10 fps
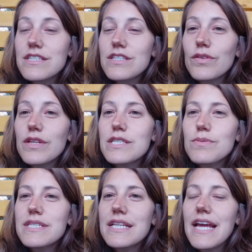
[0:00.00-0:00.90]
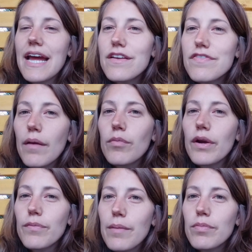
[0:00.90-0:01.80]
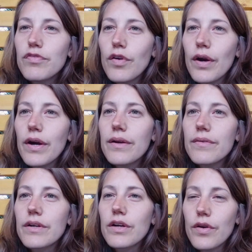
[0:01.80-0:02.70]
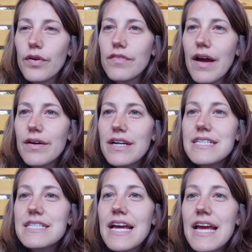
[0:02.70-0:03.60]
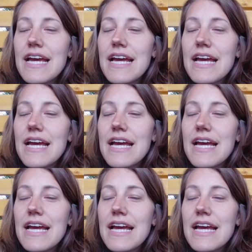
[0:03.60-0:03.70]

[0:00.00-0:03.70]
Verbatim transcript: So this was at the end of February, right before the coronavirus.